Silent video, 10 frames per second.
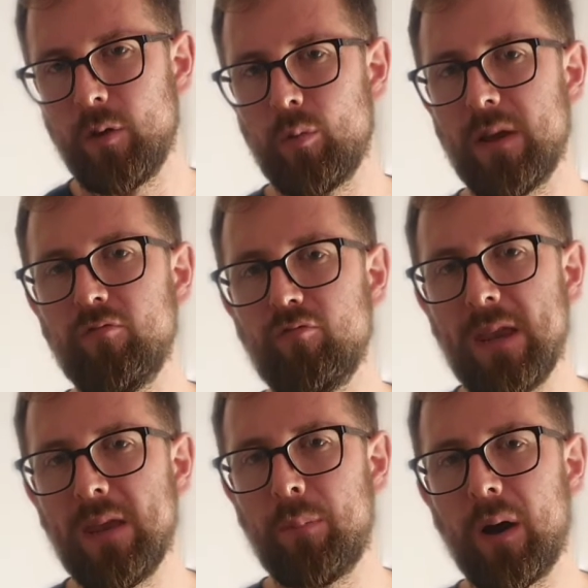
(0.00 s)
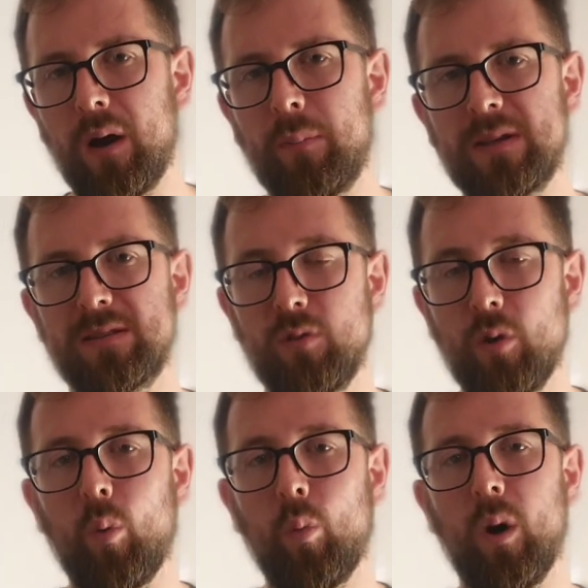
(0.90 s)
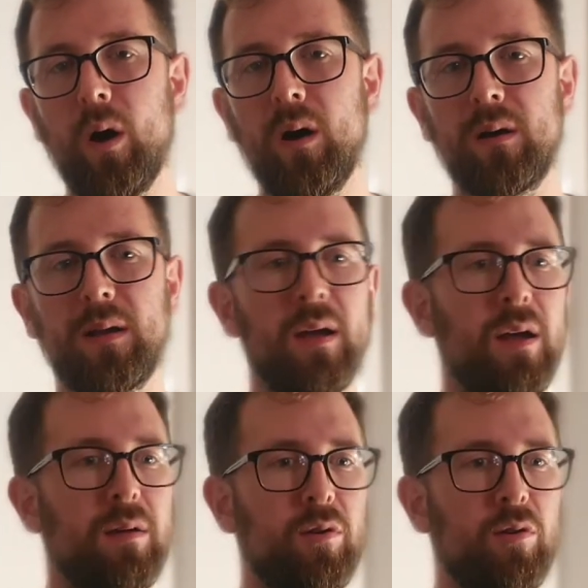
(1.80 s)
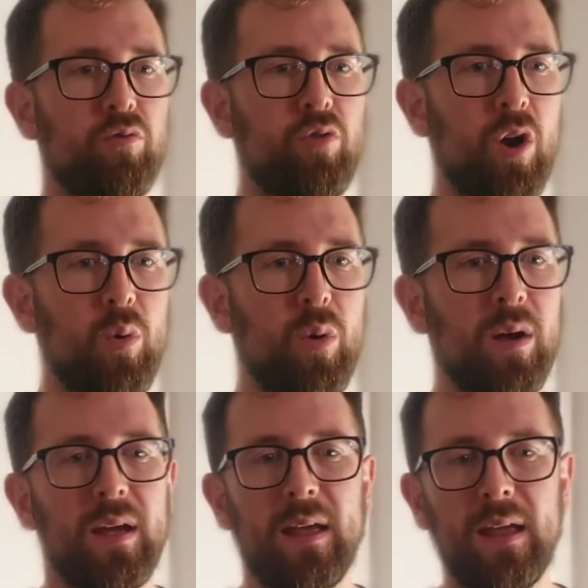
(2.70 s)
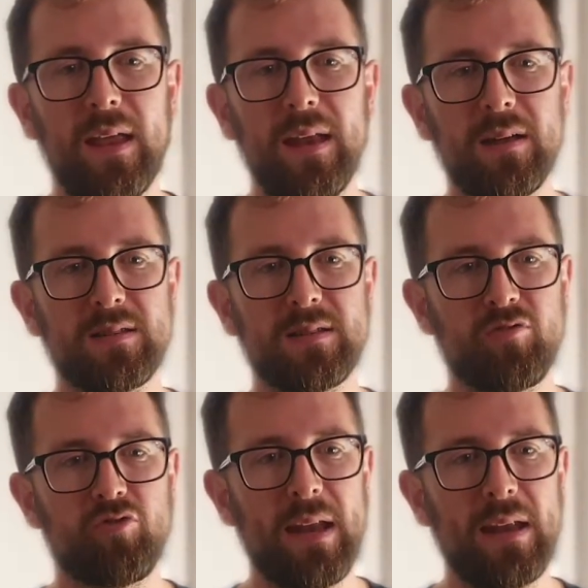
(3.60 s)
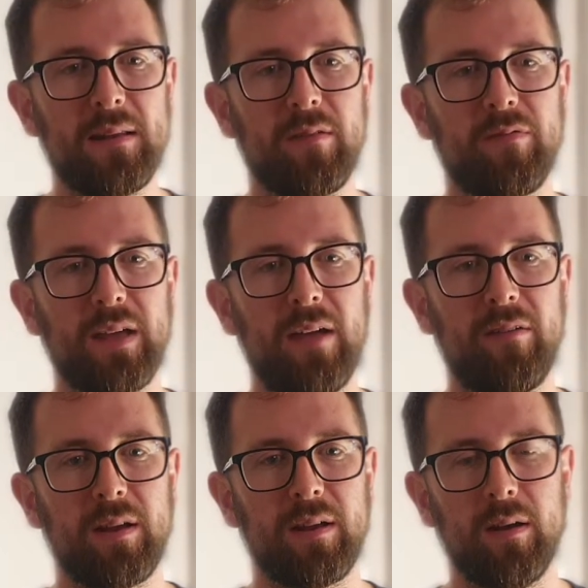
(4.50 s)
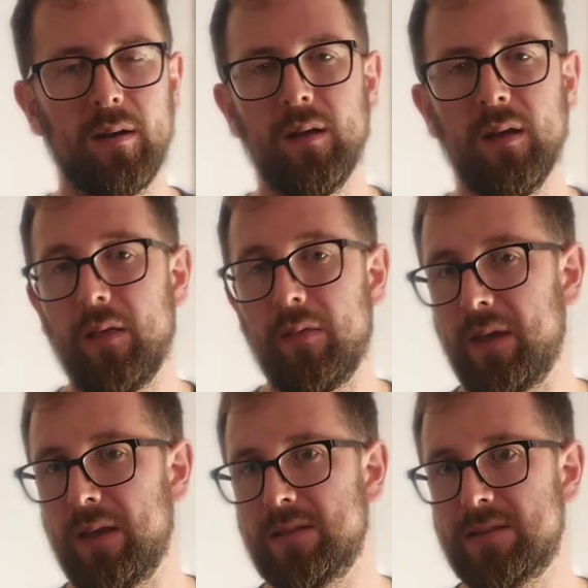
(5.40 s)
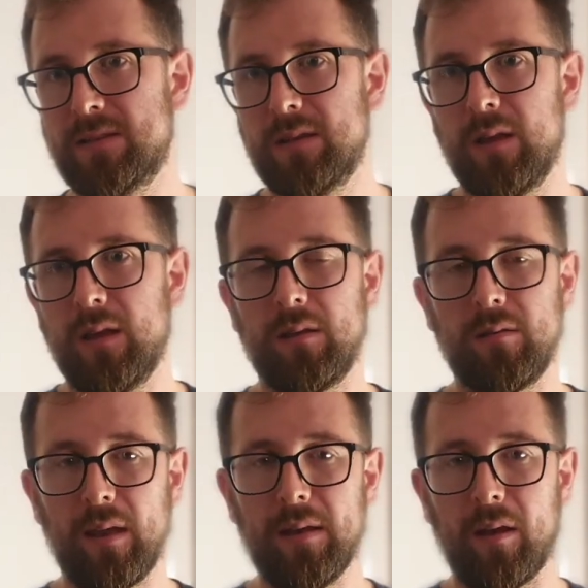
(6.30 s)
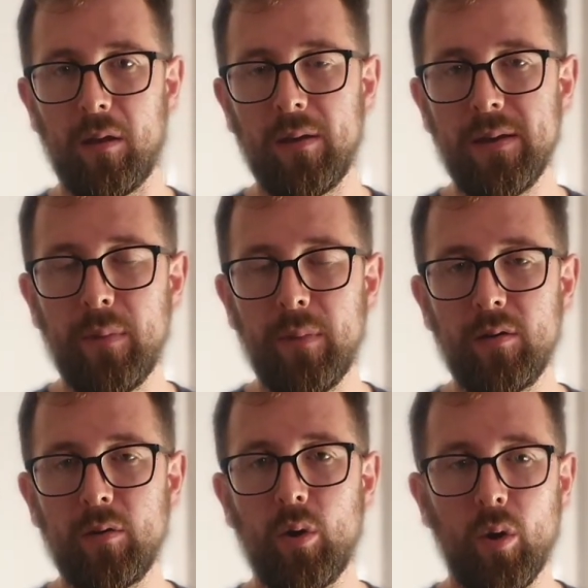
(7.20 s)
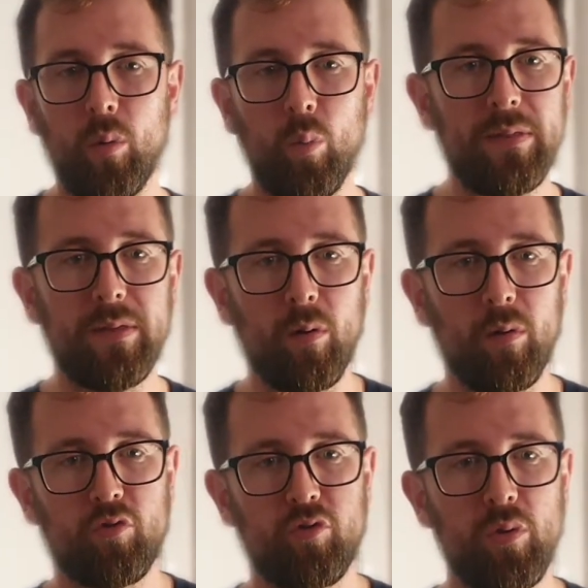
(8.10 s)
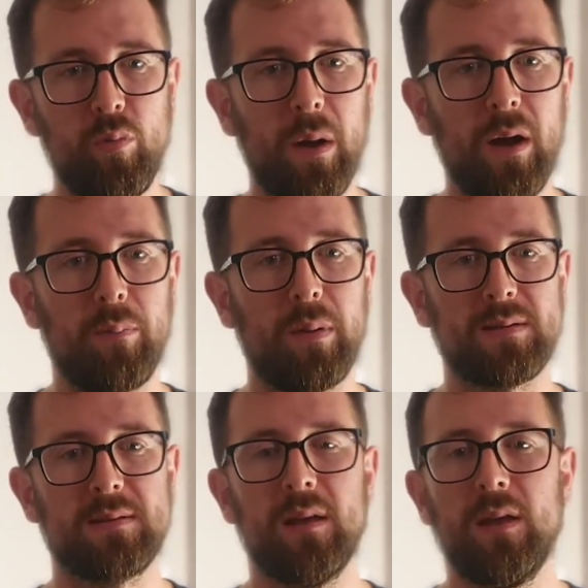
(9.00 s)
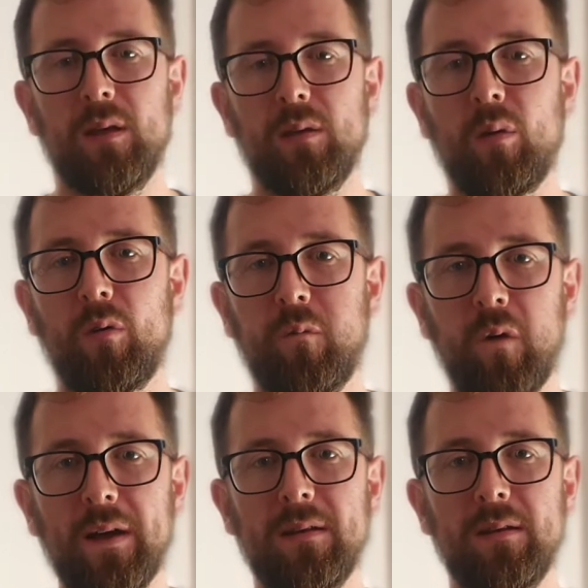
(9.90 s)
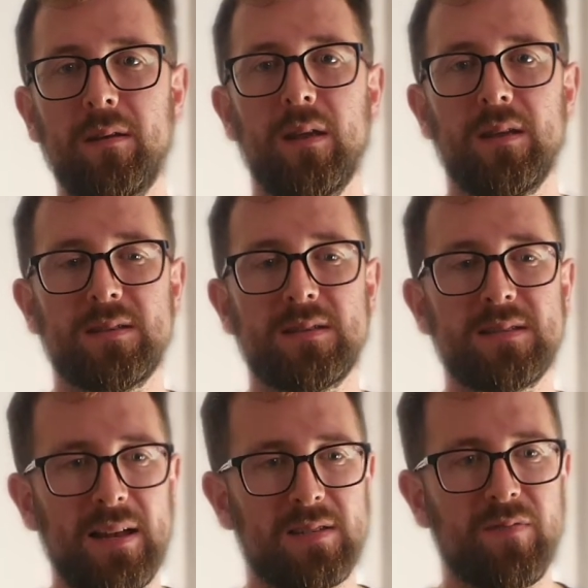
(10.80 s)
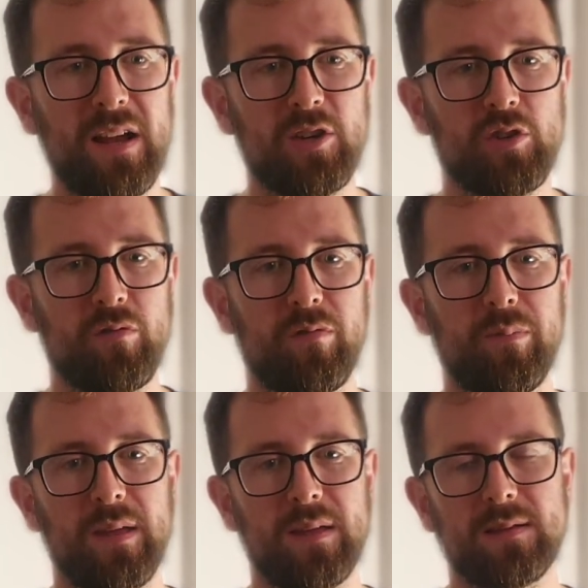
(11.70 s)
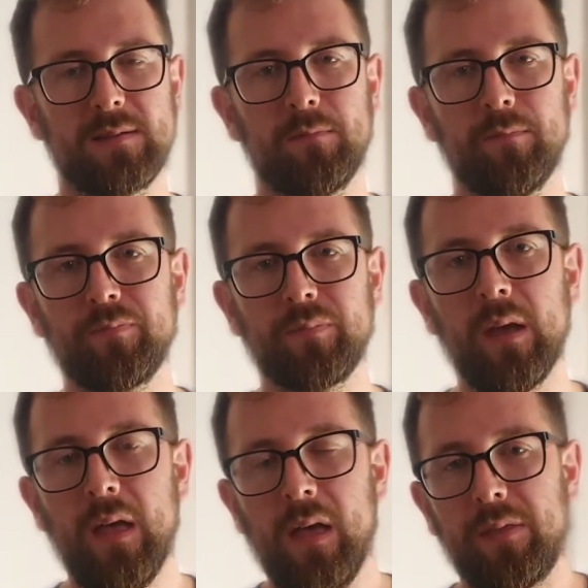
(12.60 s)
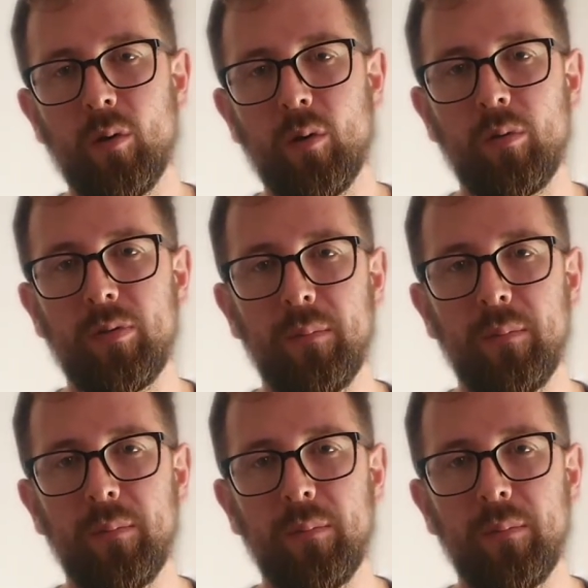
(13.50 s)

you can repurpose your work to grow inner strength of character that is in alignment with your true purpose, you'll find satisfaction from this. The author